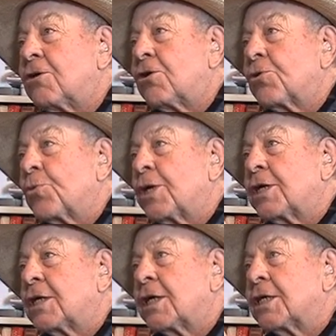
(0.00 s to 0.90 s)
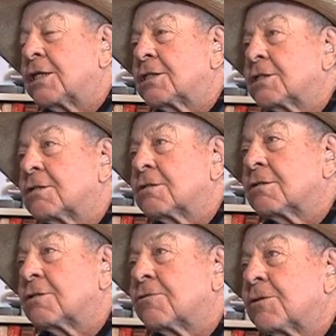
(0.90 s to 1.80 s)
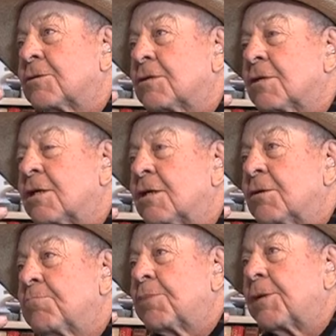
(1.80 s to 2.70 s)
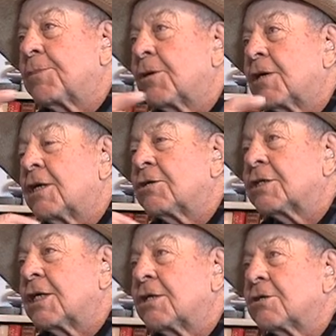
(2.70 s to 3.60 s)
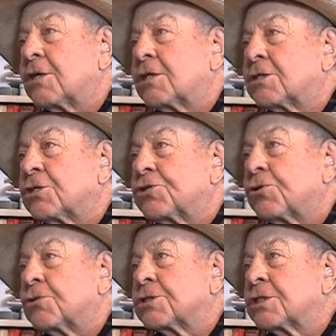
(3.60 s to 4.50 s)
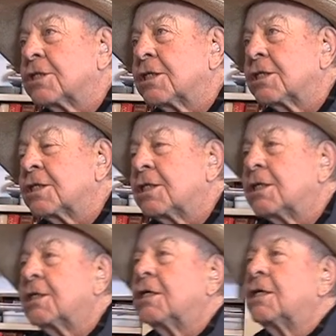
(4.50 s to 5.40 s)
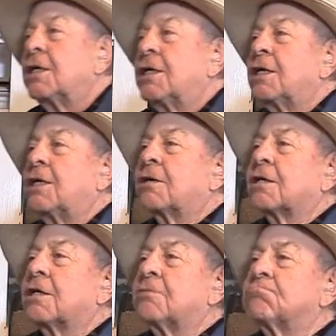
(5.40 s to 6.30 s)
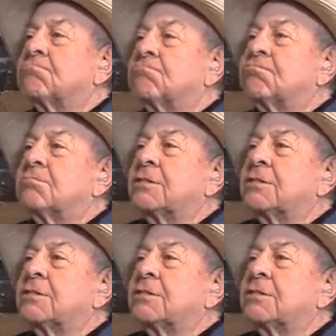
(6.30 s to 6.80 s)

on weekdays, when people around town got their chores done, here come